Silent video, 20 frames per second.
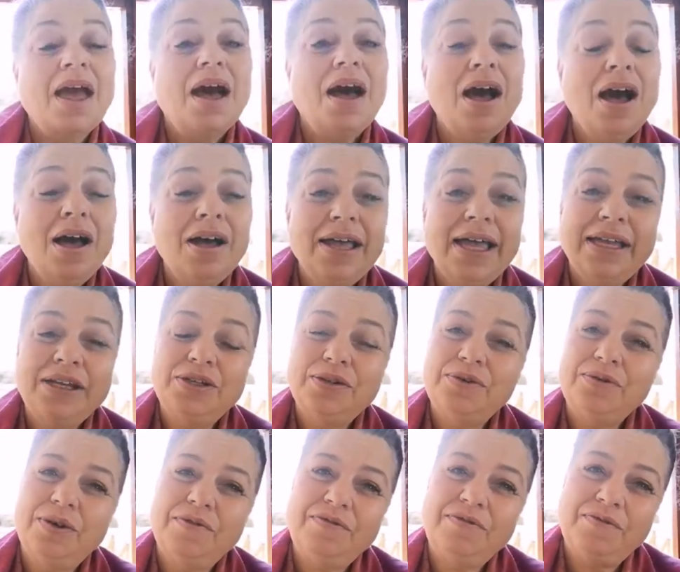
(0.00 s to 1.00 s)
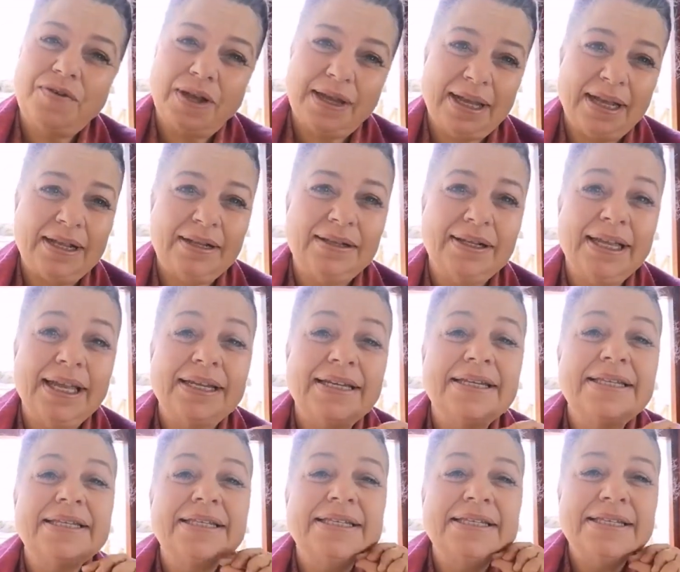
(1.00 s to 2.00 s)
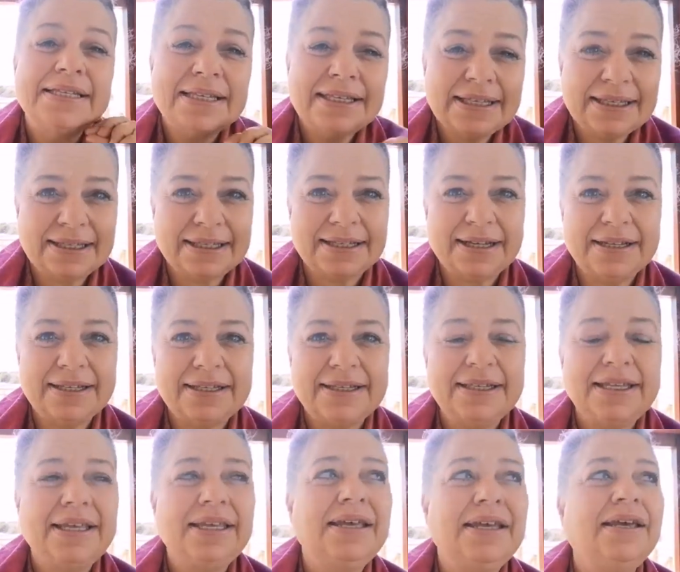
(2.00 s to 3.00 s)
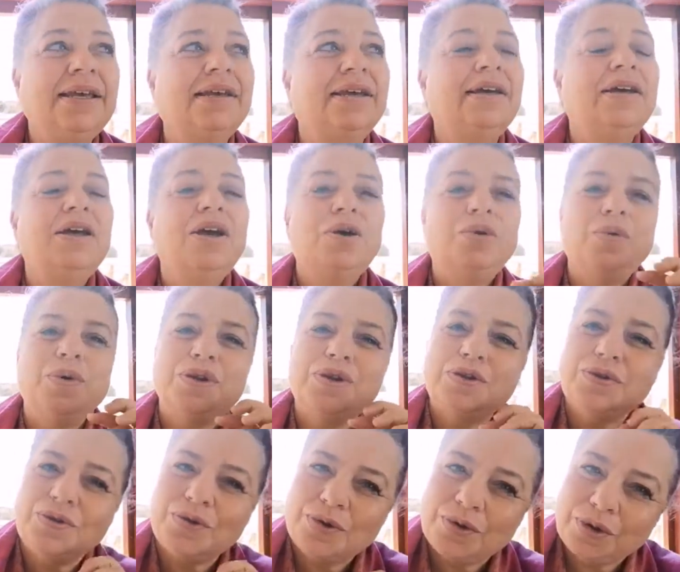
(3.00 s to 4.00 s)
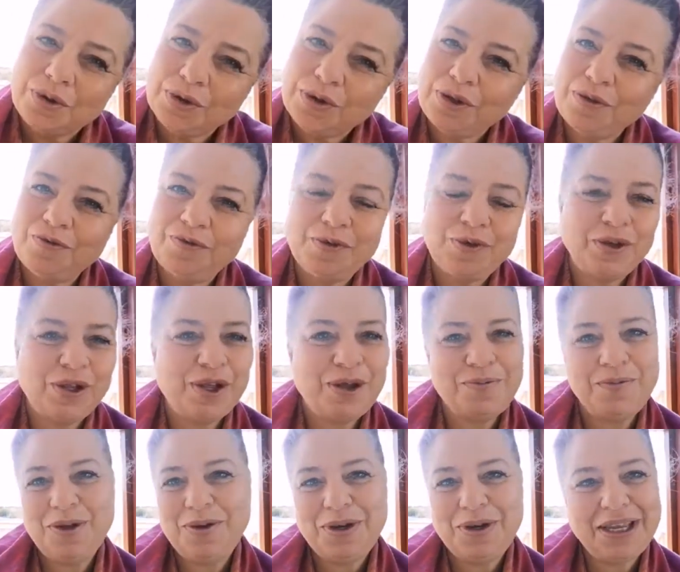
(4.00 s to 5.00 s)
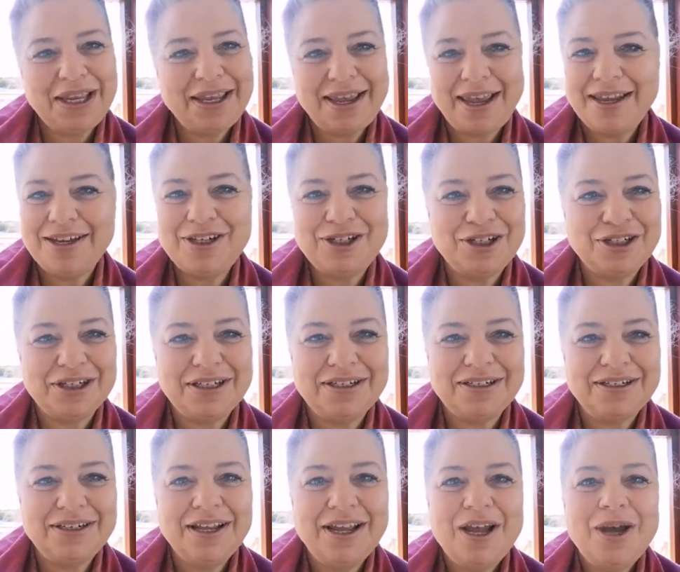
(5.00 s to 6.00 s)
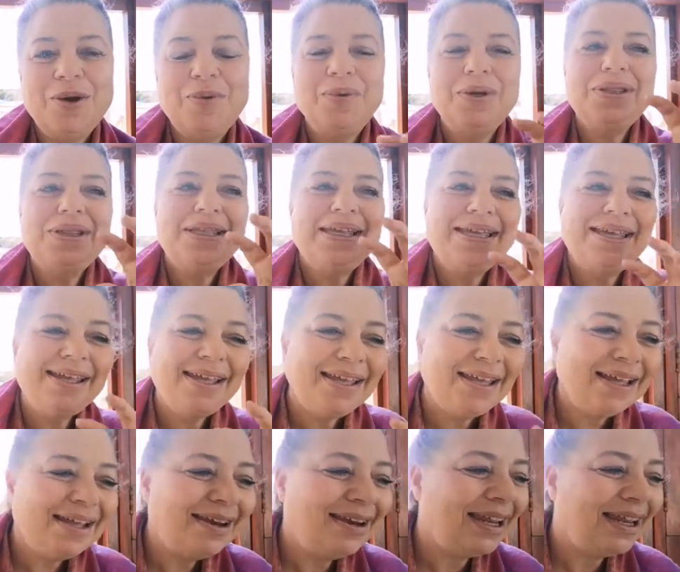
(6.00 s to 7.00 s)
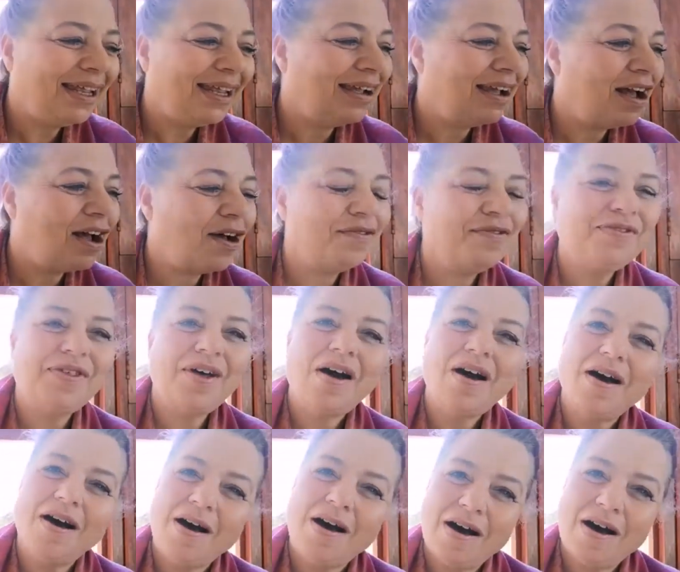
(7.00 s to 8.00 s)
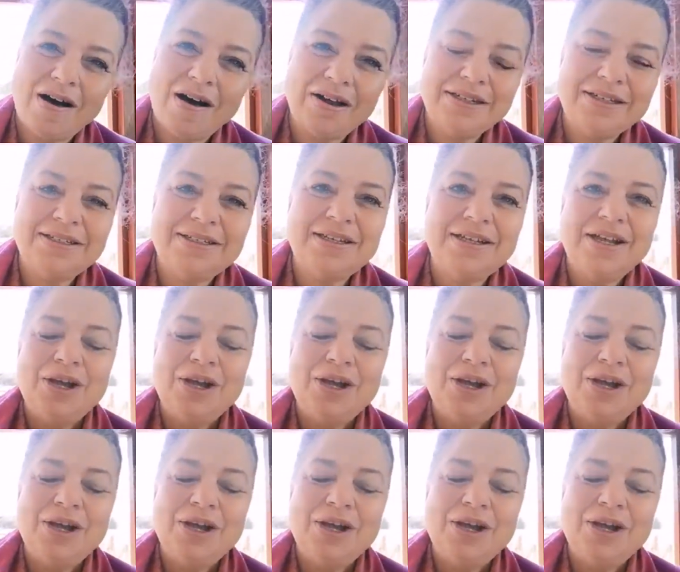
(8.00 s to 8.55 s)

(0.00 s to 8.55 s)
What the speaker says: Archangel Raphael can assist us here with truthful communication, with healing of the heart,